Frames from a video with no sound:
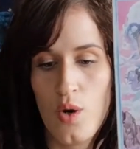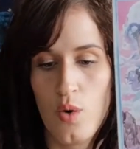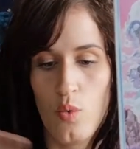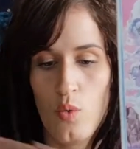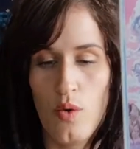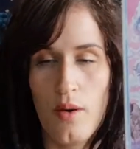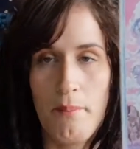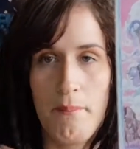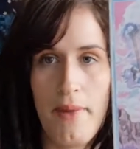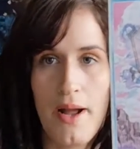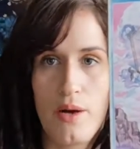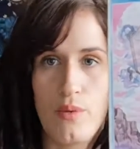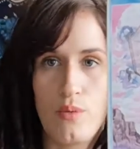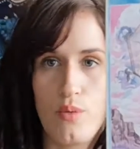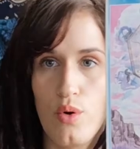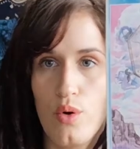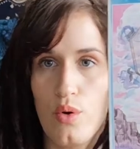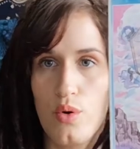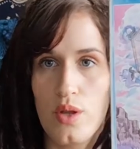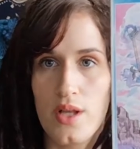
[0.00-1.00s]
what my
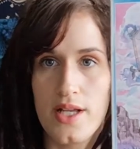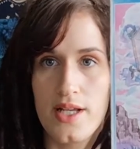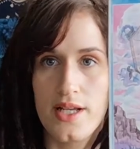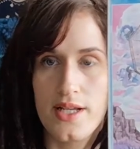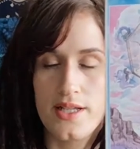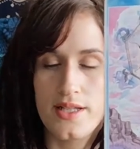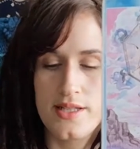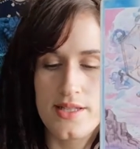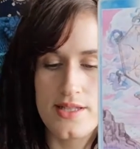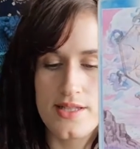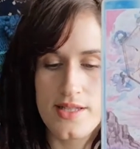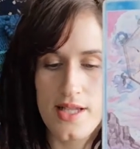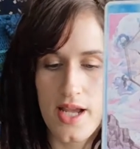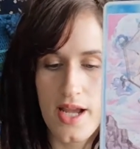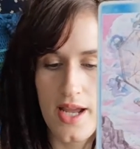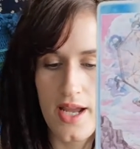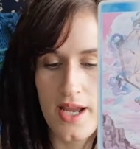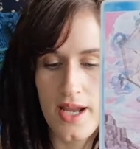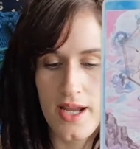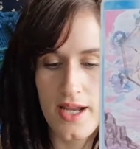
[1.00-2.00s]
role is,
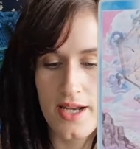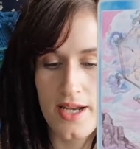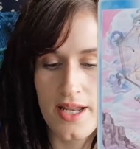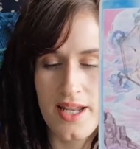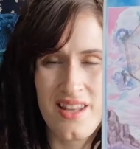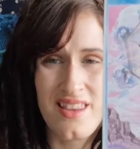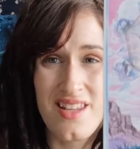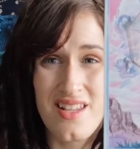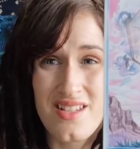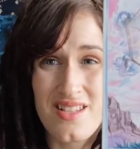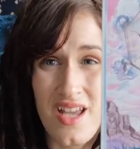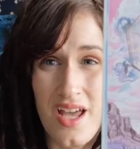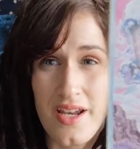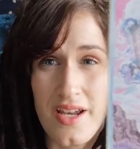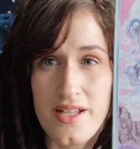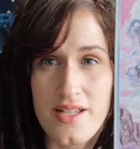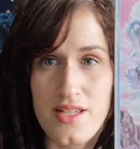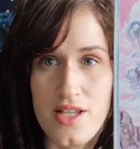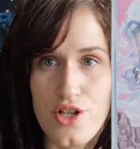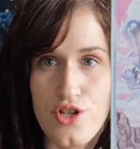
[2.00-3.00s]
and in this kind
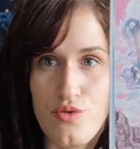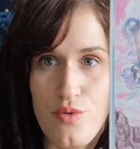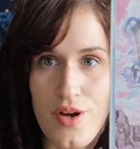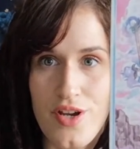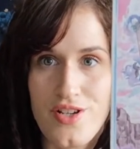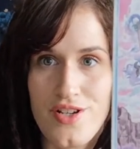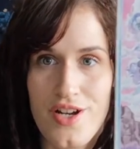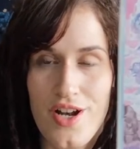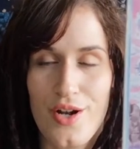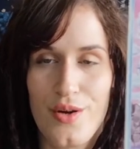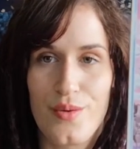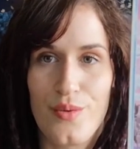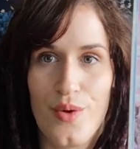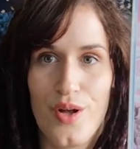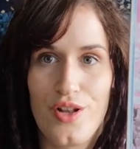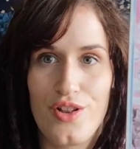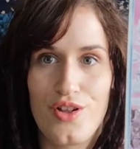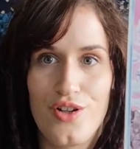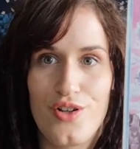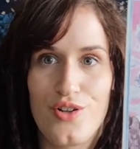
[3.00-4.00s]
of situation
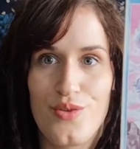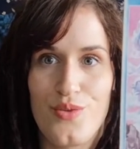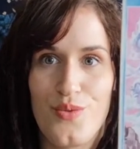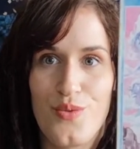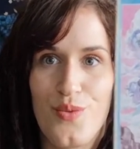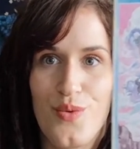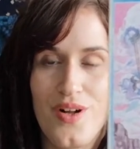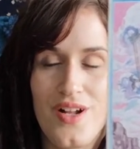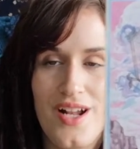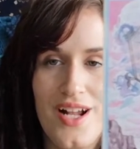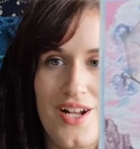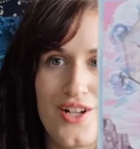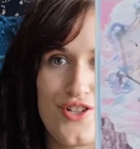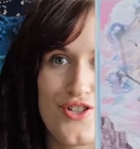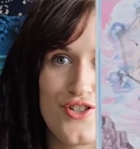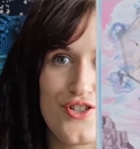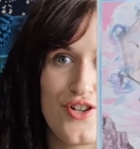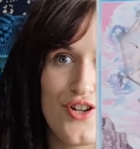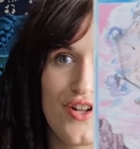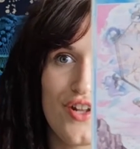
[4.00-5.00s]
I learned what I
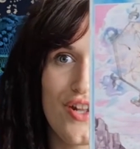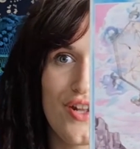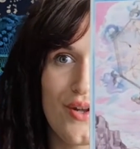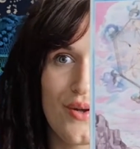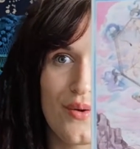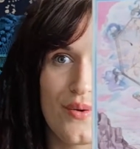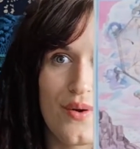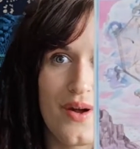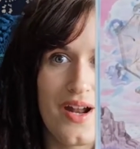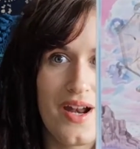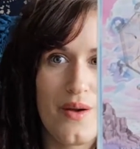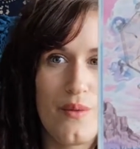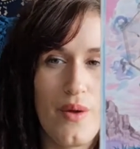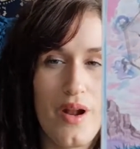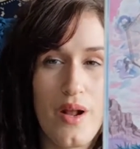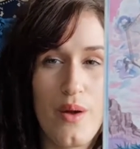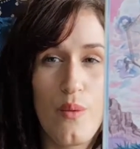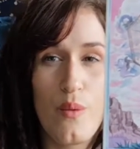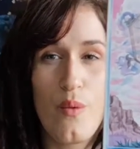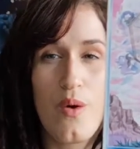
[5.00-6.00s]
should do and
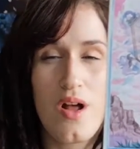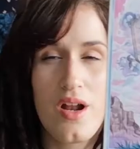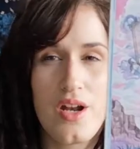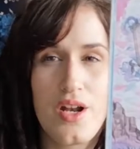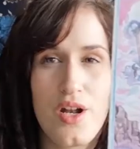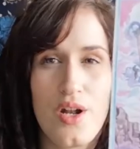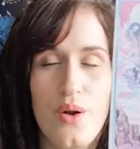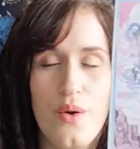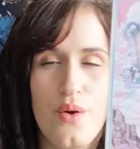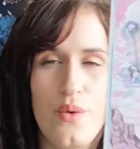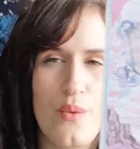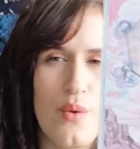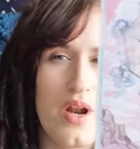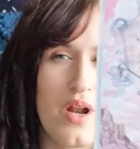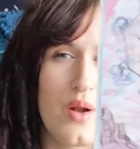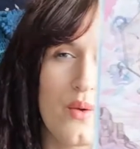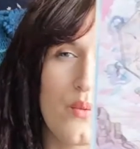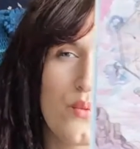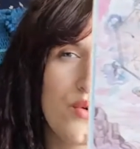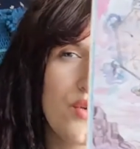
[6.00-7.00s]
what I want to do and what
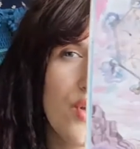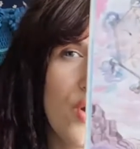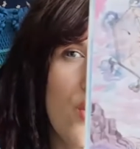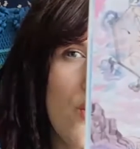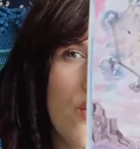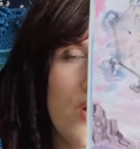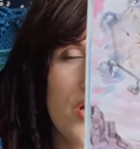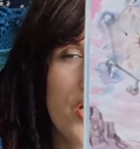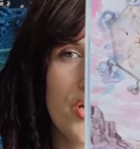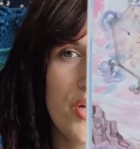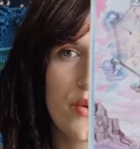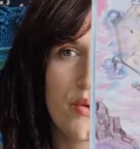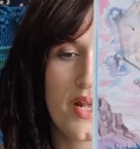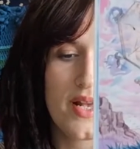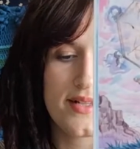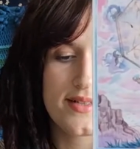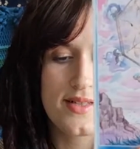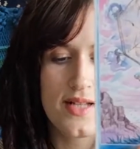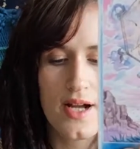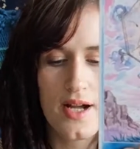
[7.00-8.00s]
I don't want to do
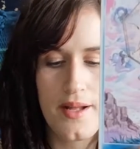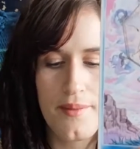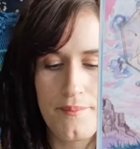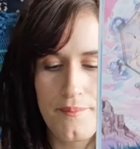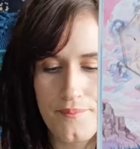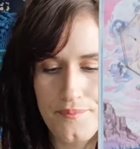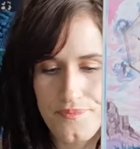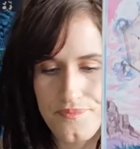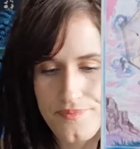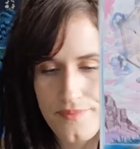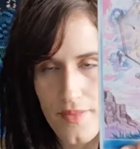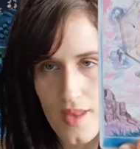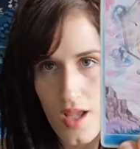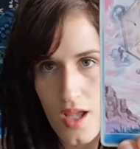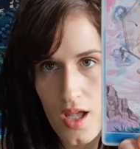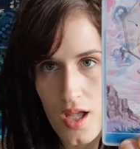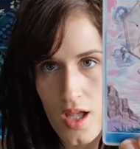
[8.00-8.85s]
next time.